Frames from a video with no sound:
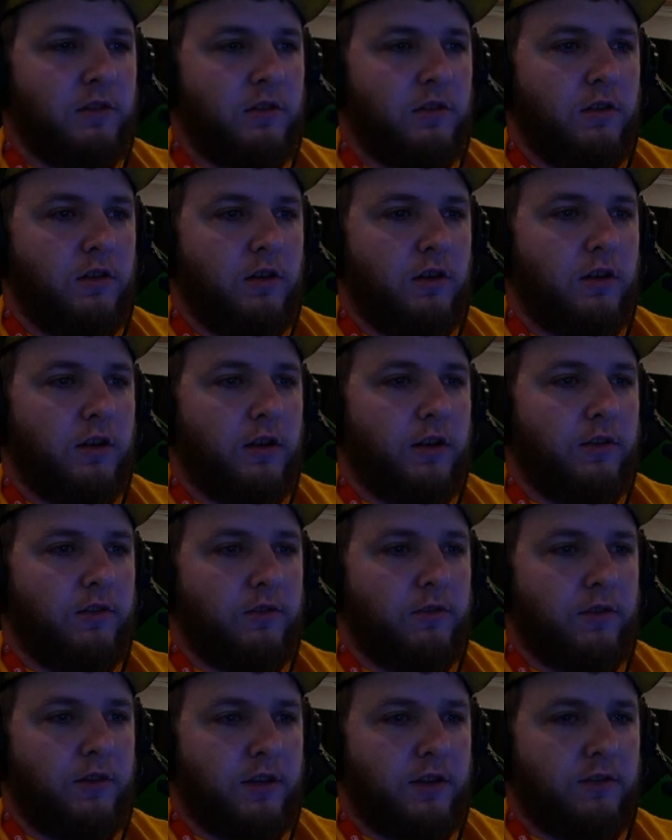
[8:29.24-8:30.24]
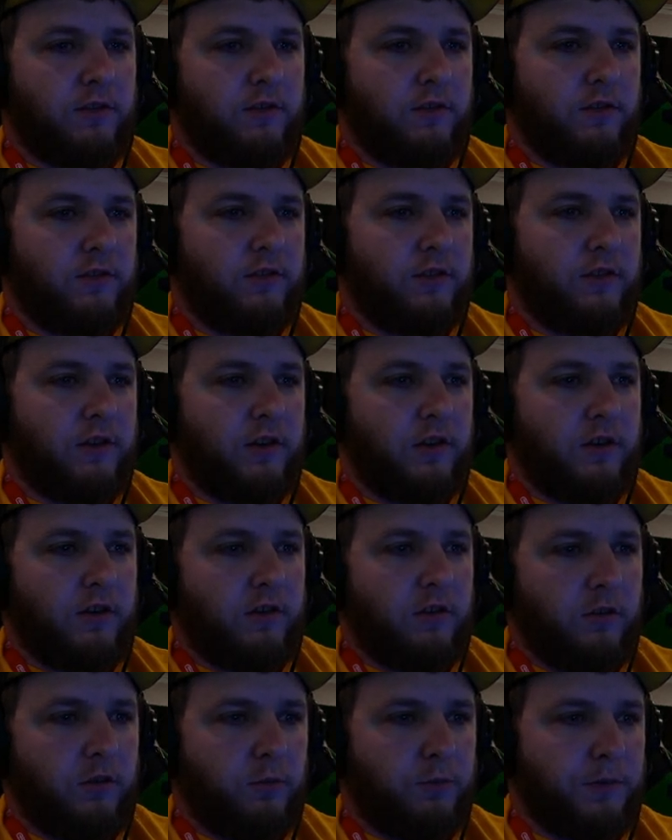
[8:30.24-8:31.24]
Alright, so next is
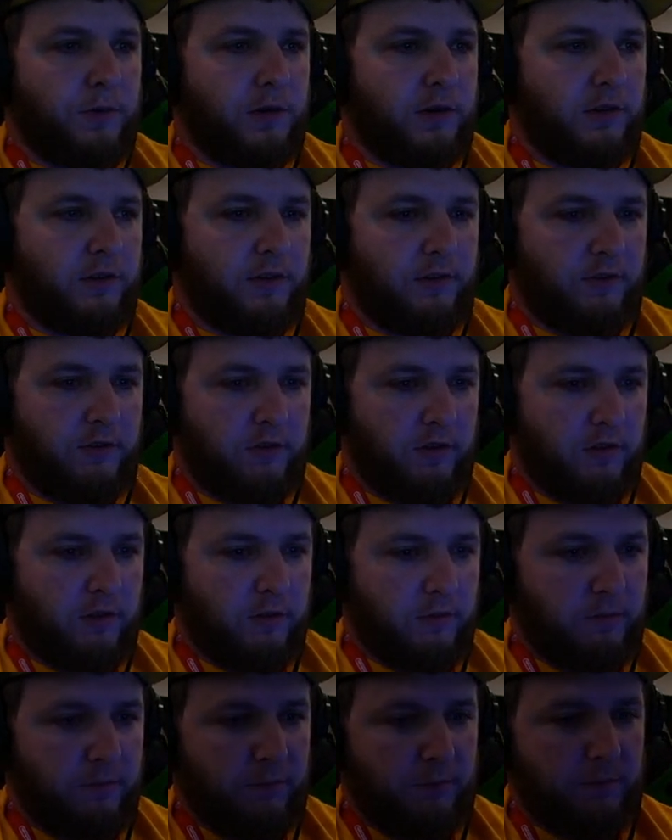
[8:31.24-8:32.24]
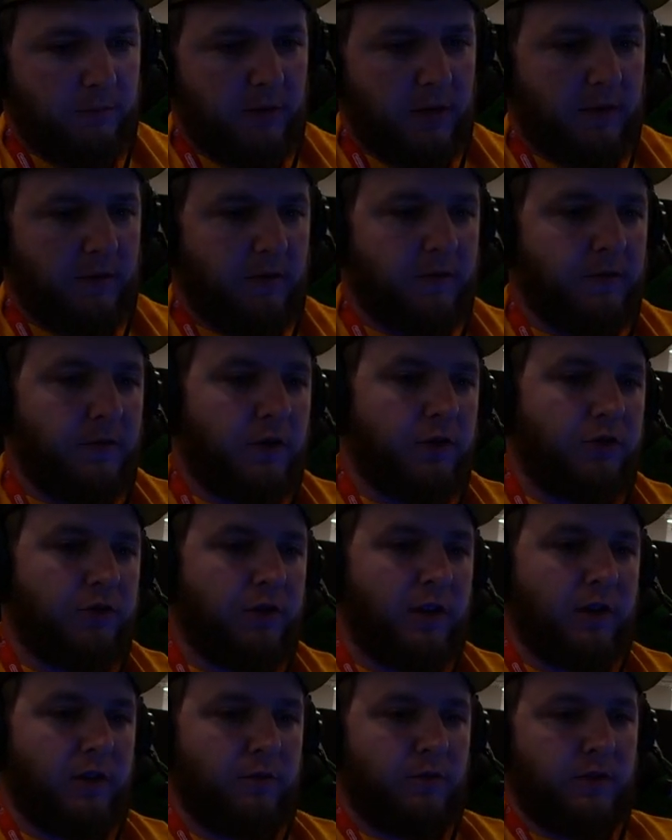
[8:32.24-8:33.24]
Looper. This is a kind of a fun
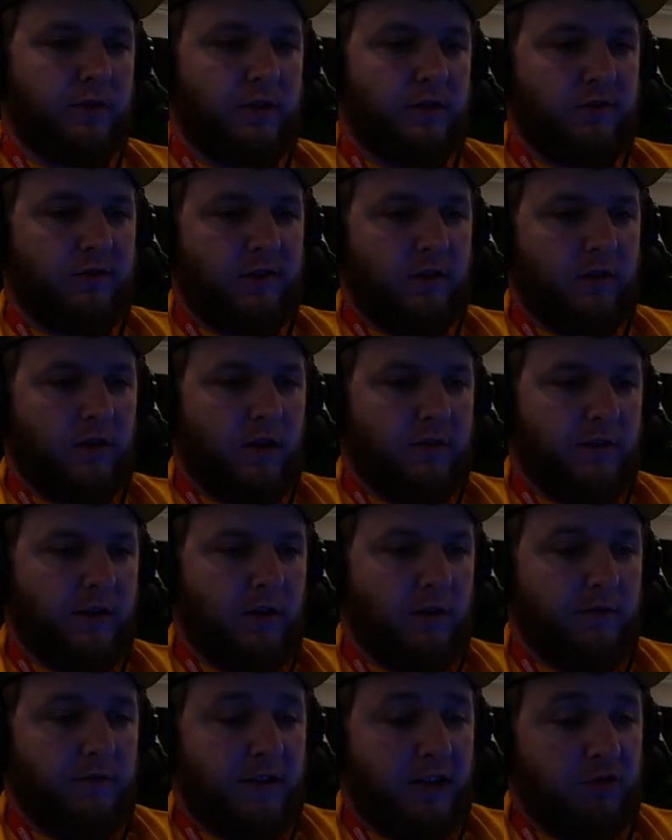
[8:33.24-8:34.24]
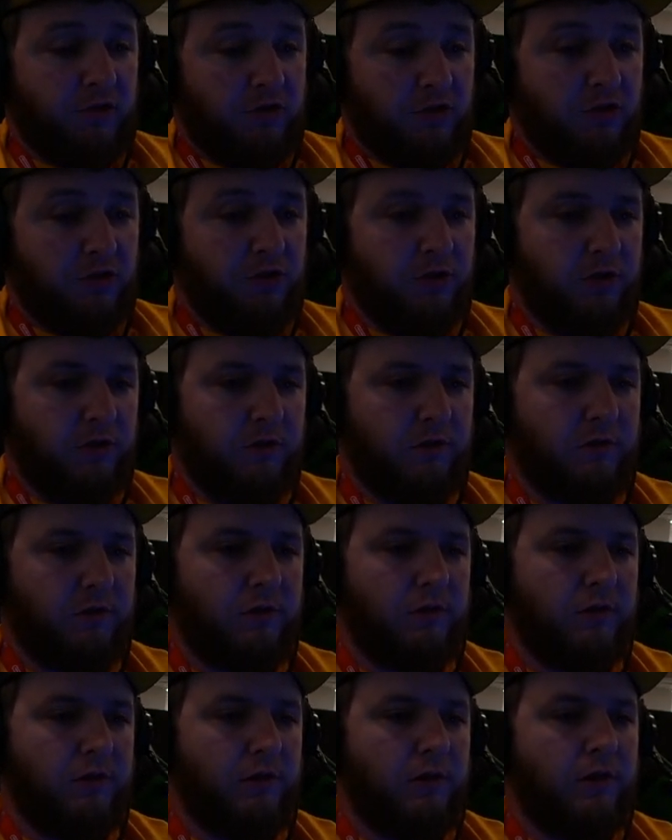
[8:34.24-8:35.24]
track where we get to see a lot of elevation.
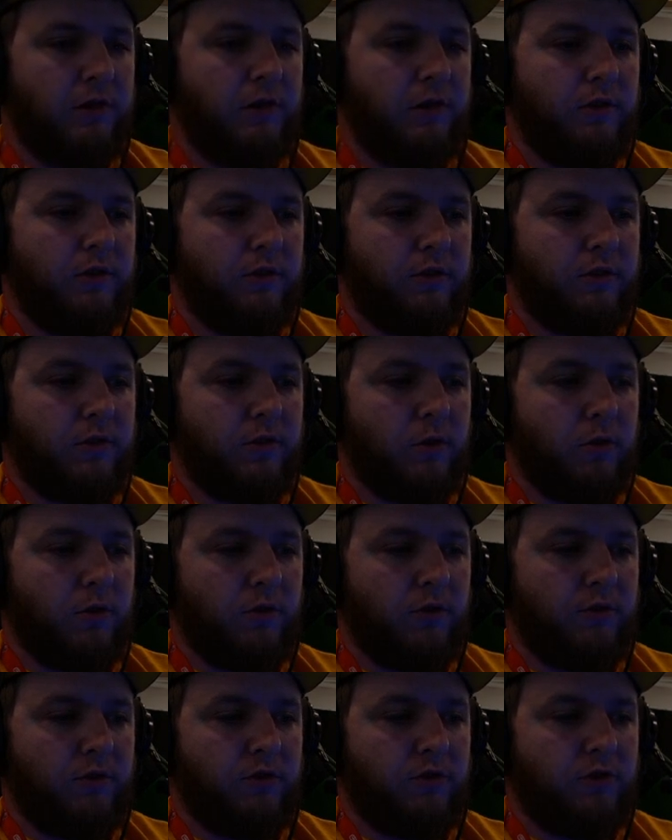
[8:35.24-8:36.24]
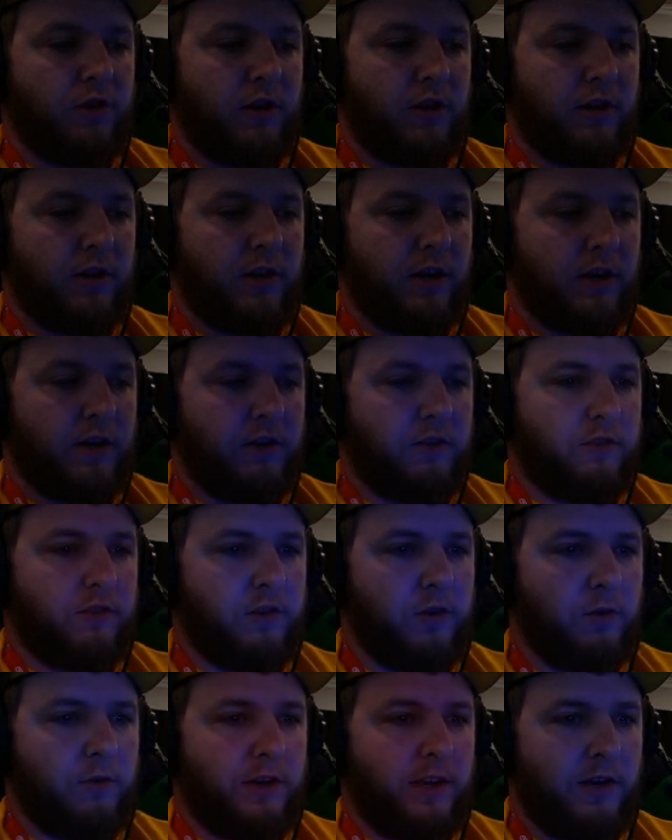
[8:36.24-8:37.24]
So the goal is to try to kind of
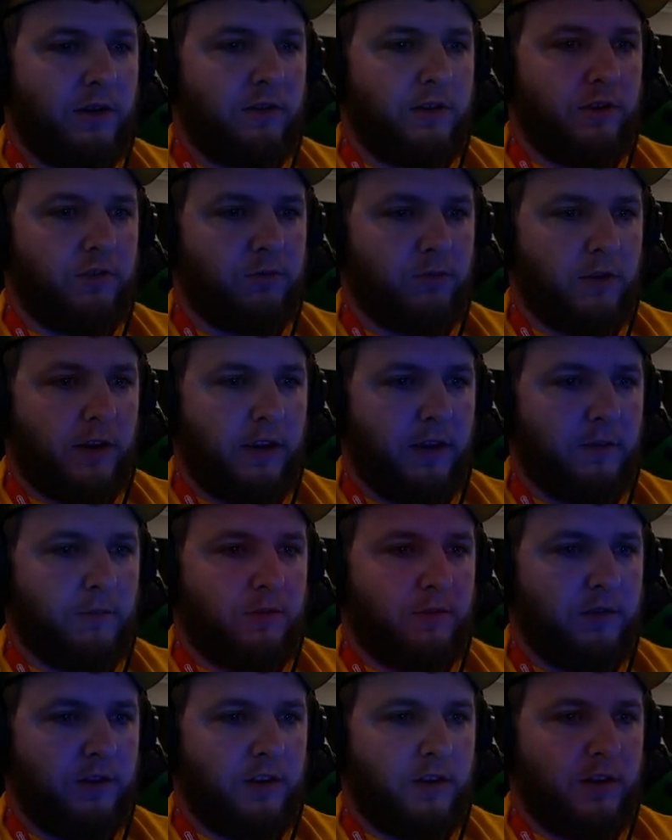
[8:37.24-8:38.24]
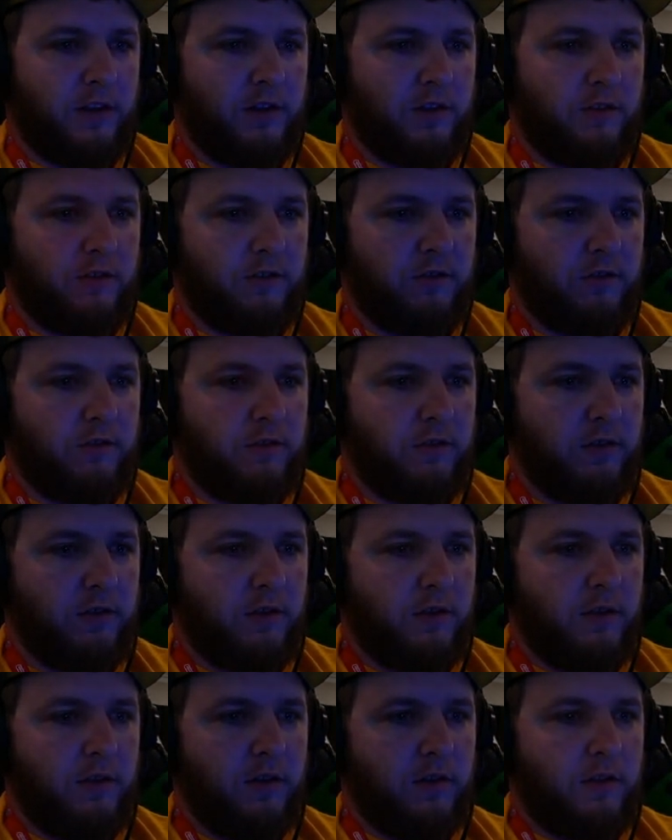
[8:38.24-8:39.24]
go down these ramps as
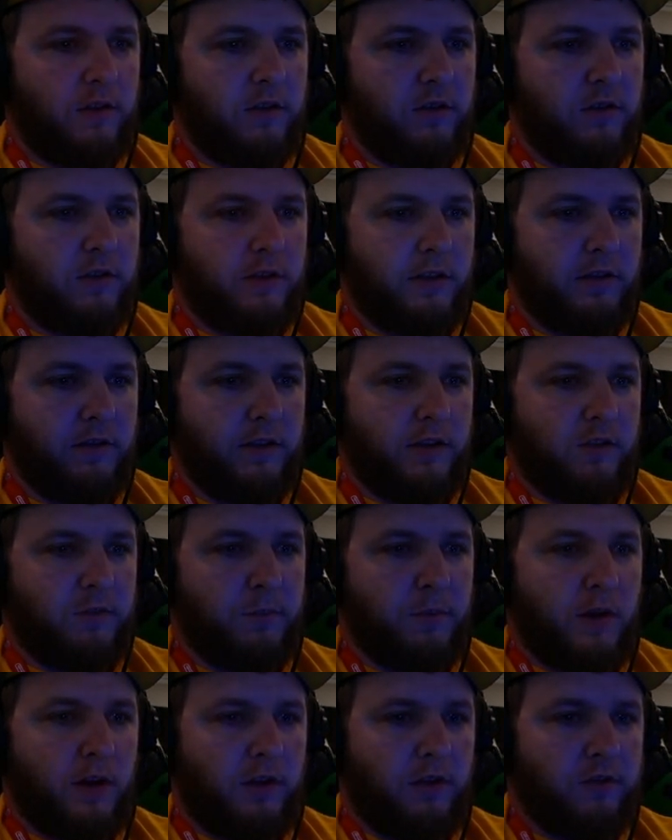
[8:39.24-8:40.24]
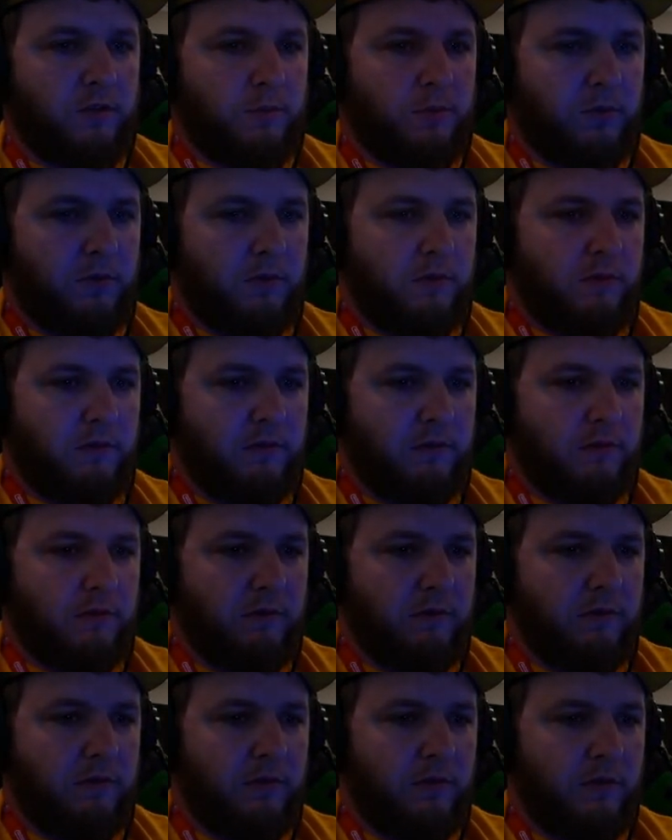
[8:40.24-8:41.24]
cleanly as possible,
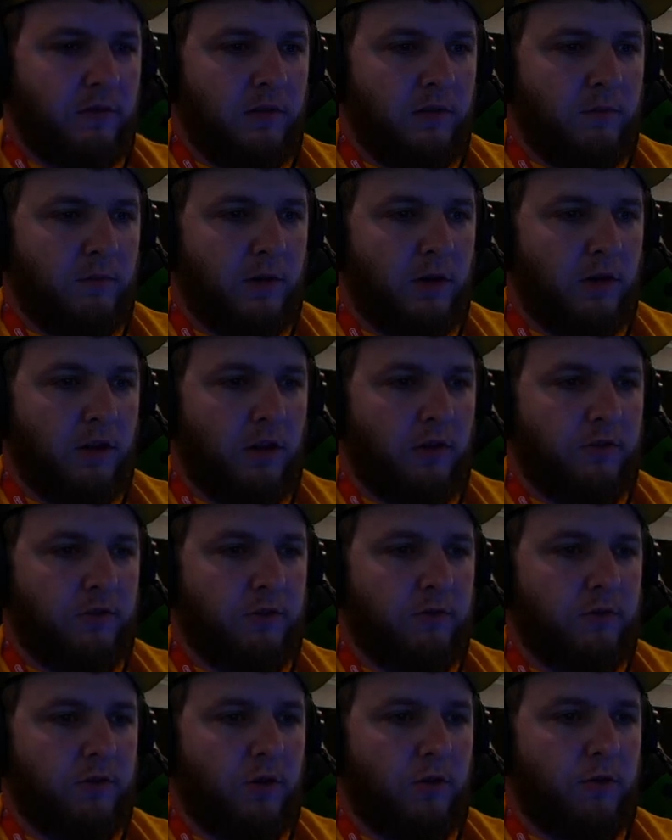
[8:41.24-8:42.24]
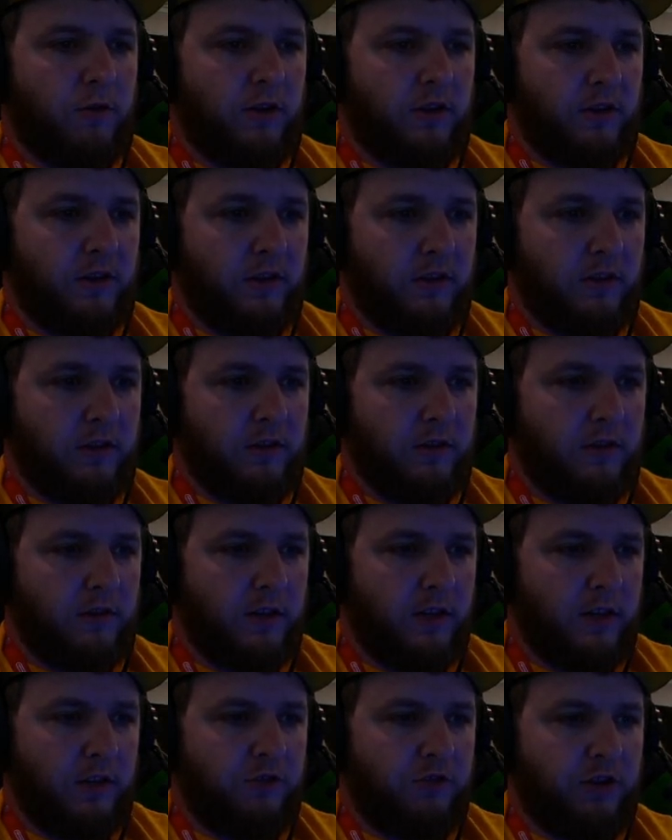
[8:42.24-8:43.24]
while also noting
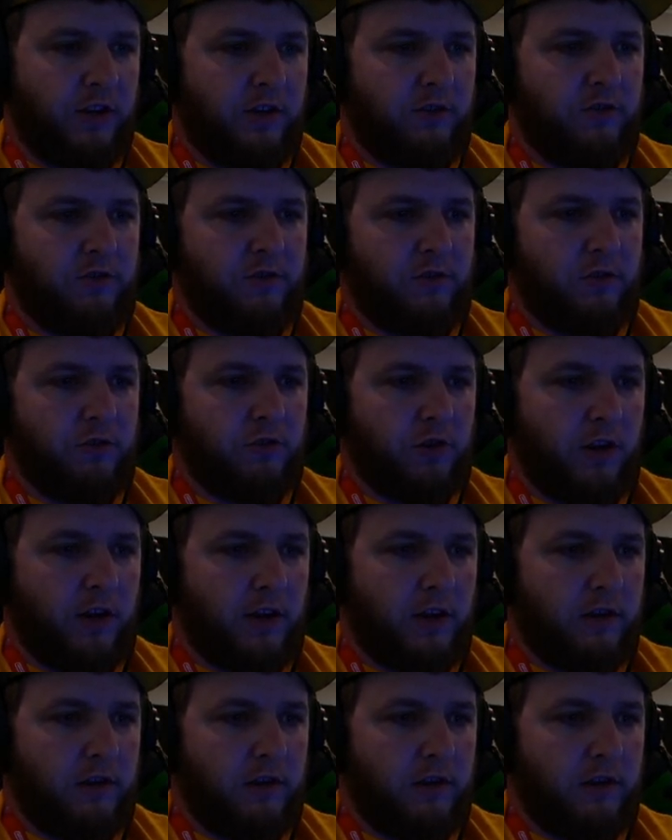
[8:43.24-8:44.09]
the changes in the track.